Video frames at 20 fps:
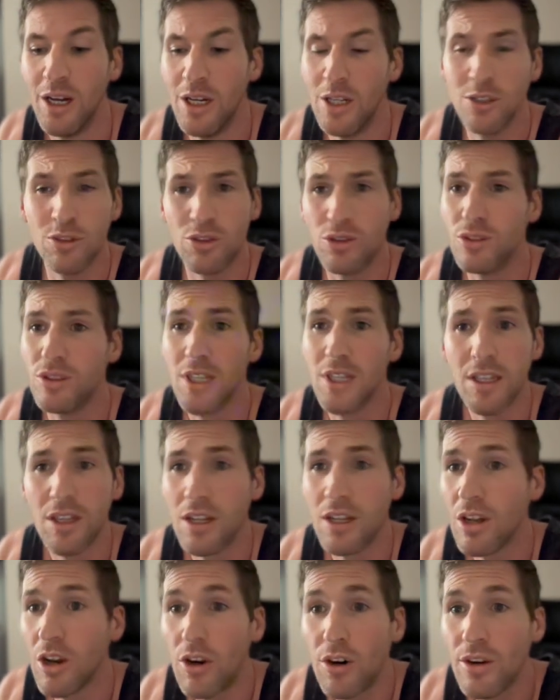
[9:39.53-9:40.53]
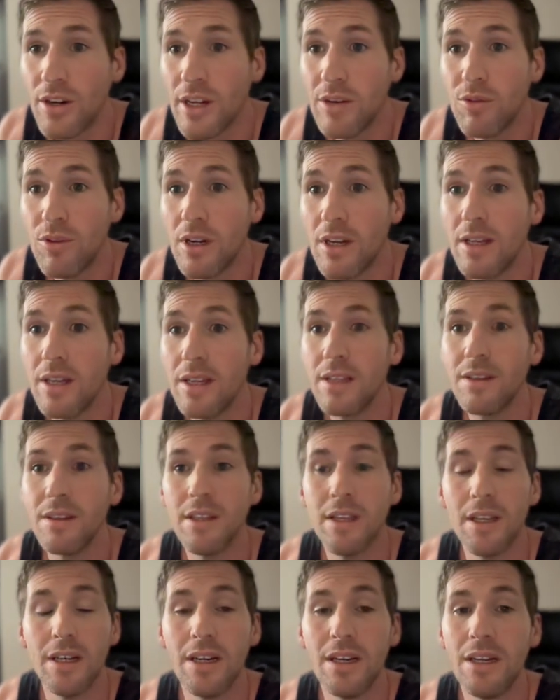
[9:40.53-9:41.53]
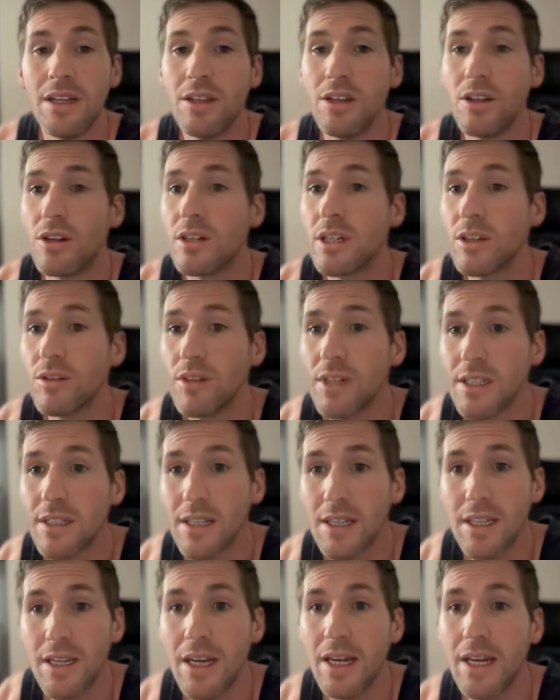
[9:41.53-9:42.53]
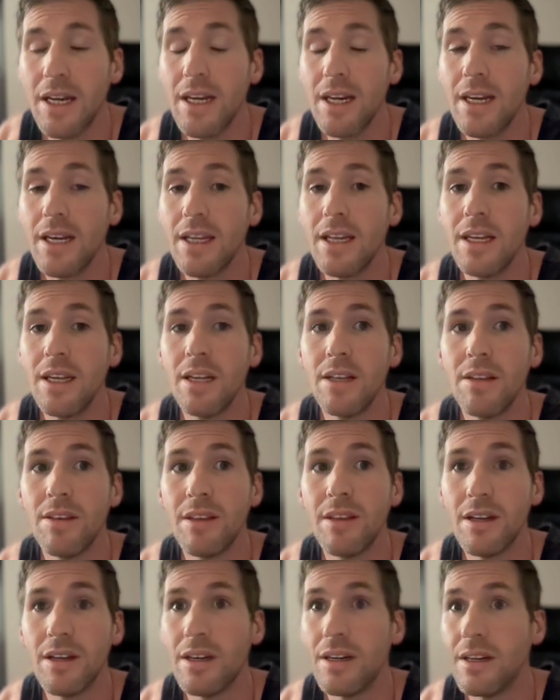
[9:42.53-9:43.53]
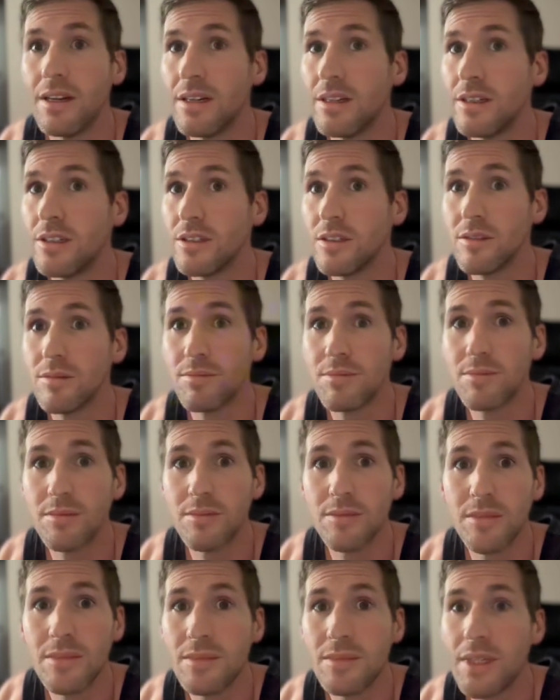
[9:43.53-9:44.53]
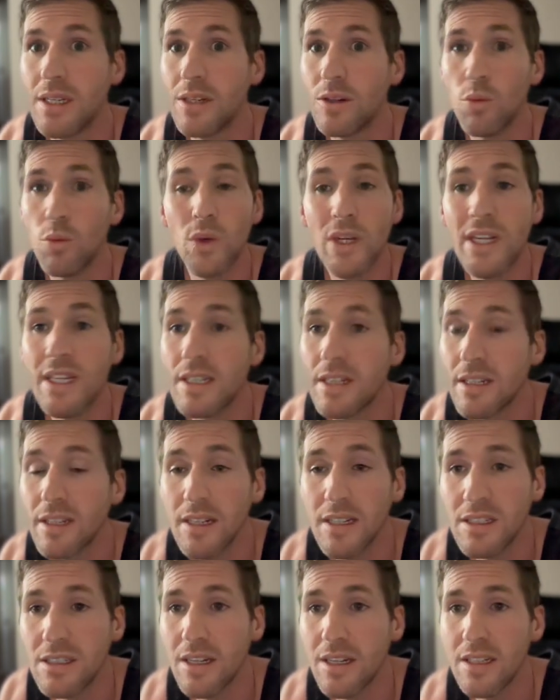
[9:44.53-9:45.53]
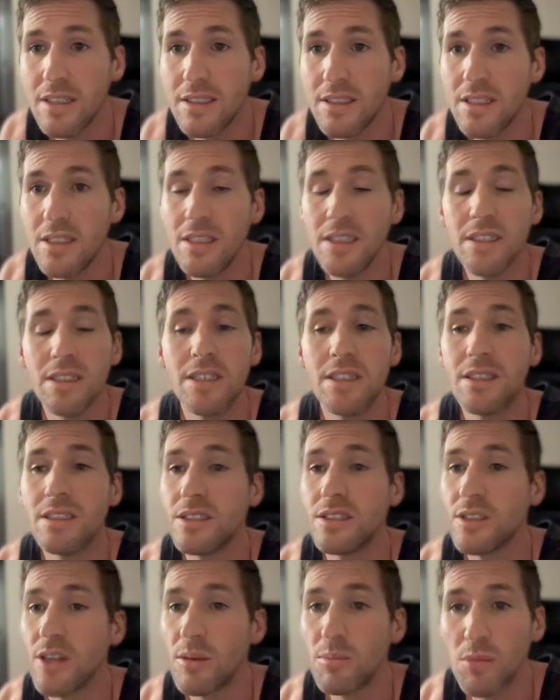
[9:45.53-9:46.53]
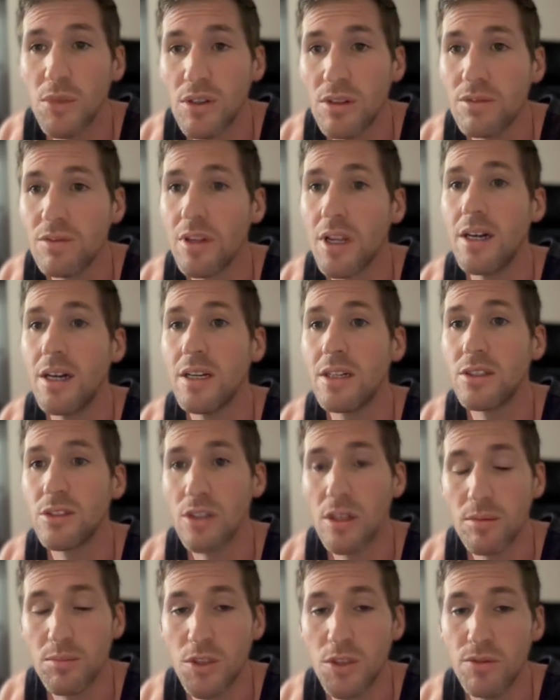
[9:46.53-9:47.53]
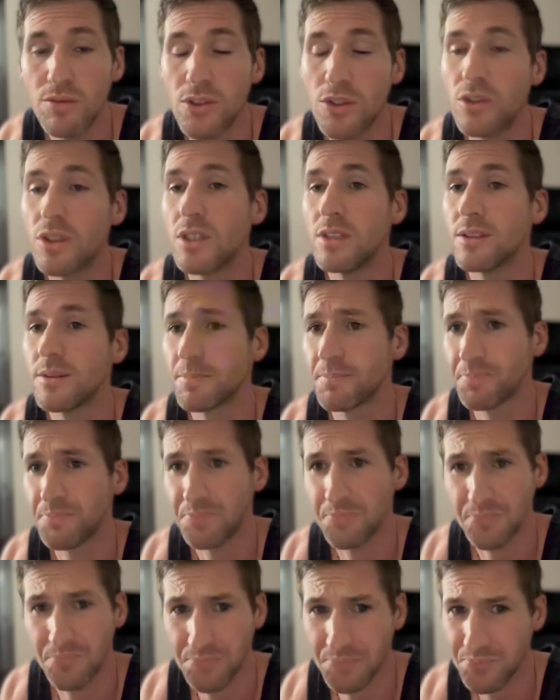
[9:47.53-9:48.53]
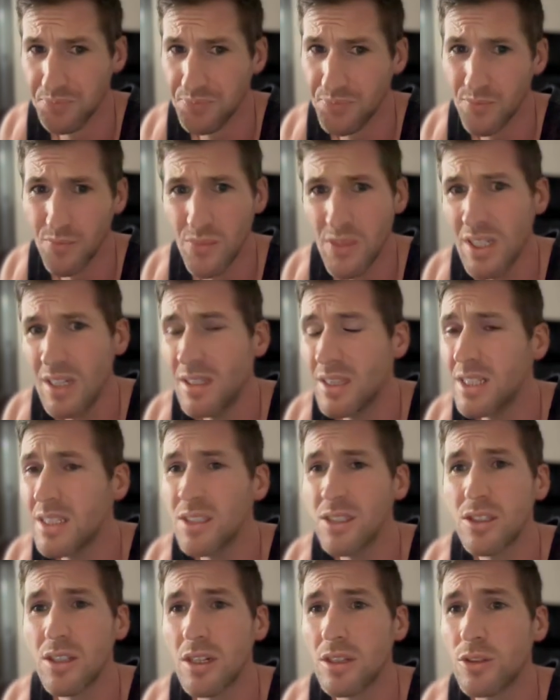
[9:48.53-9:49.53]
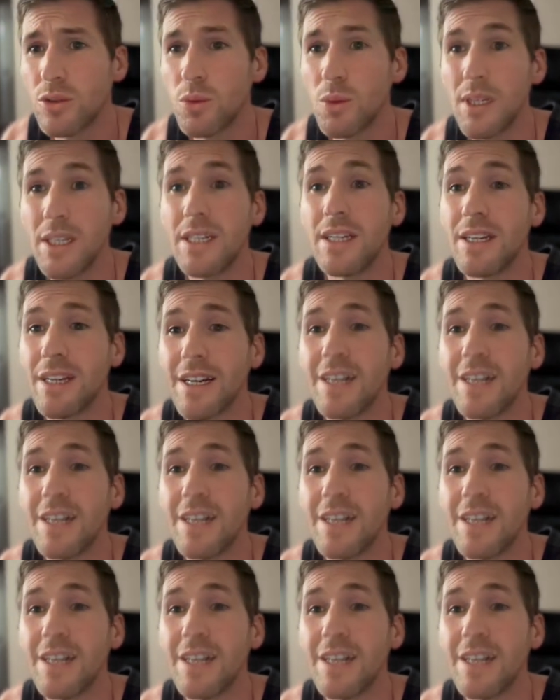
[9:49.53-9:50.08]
Choosing the learning rate decay, the weight initialization, number of layers, number of neurons. This is all tweaking,